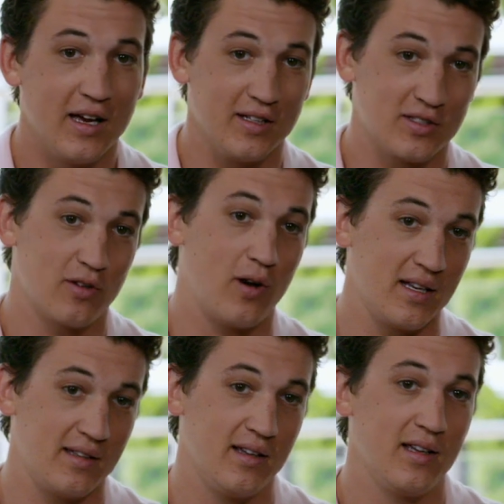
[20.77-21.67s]
And so
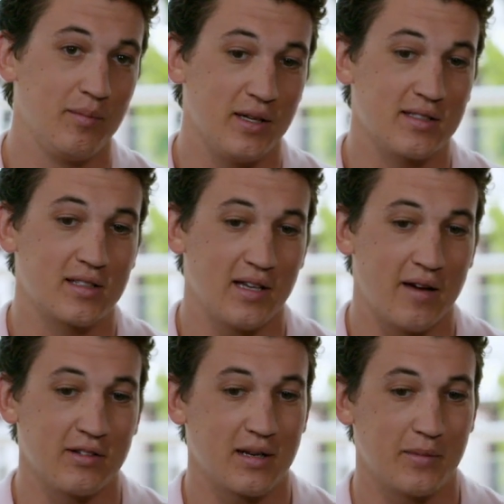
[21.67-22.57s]
I did. Basically,
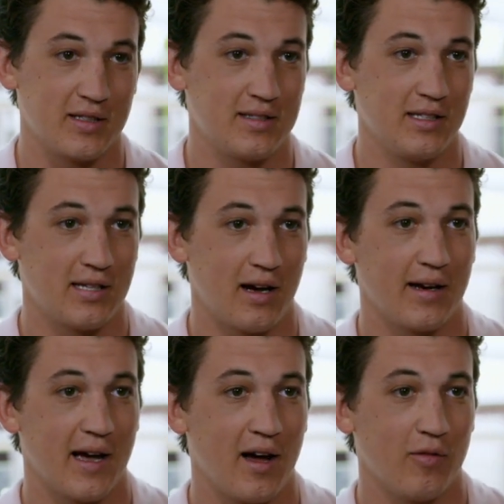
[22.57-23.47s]
every time I'd see
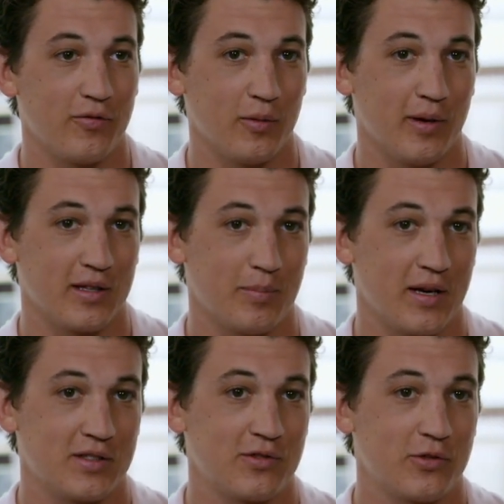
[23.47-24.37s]
Todd out for about the
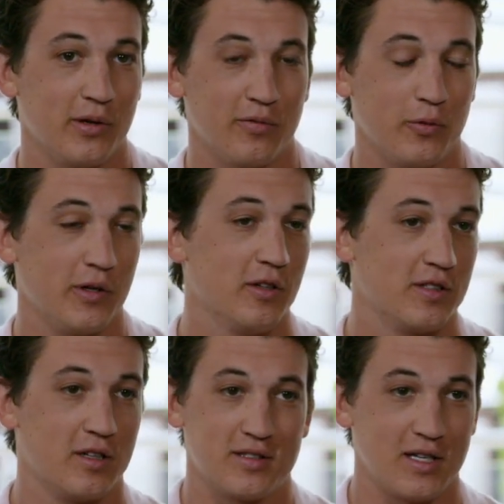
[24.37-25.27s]
past three or four
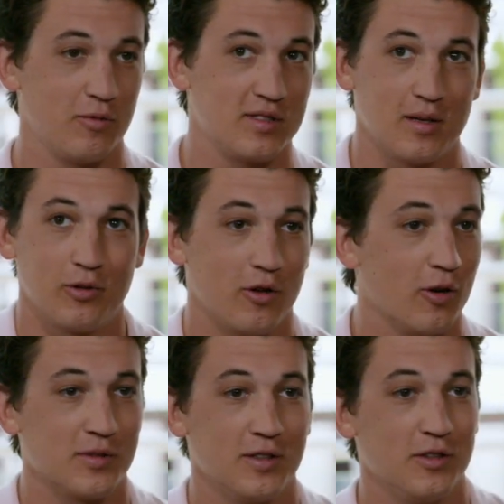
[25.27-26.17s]
years, I'd say, what's up with
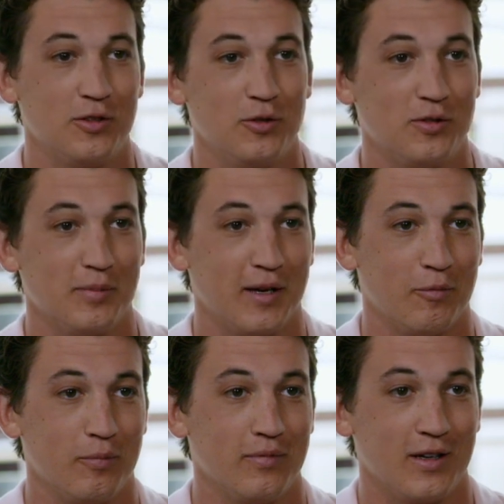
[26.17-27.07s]
Arms and the Dudes, man?
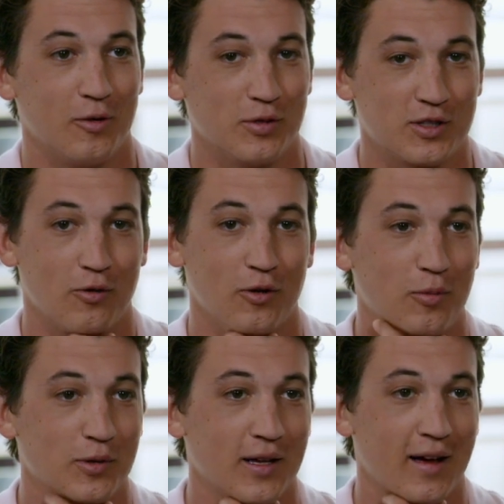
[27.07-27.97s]
You know, what's going
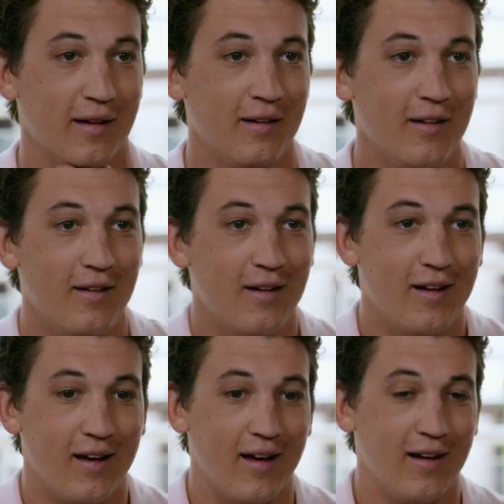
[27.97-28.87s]
on with that?
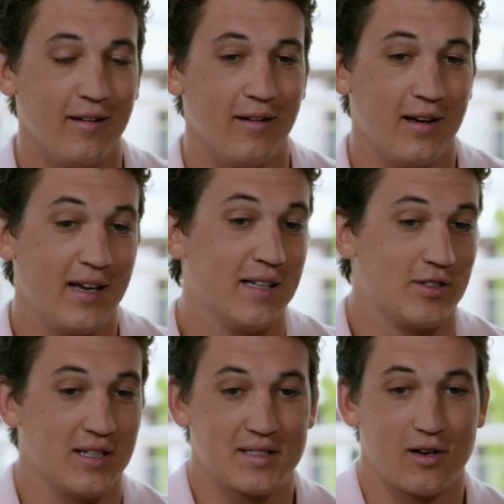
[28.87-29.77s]
And uh, yeah,
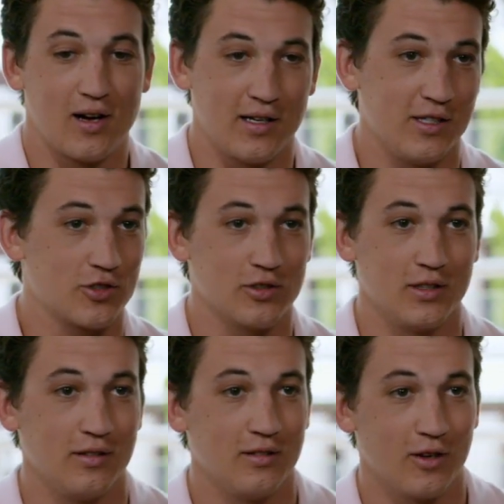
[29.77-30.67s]
so that's how I
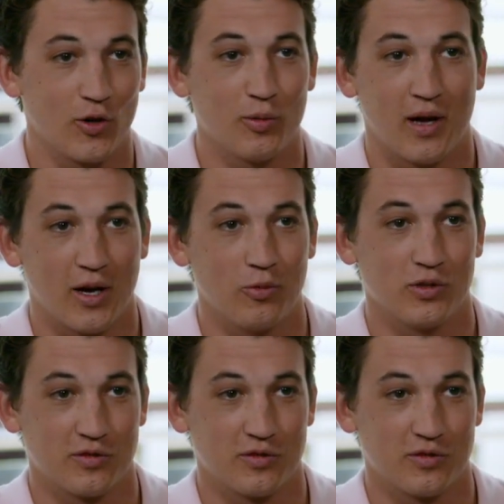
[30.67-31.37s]
initially heard about it.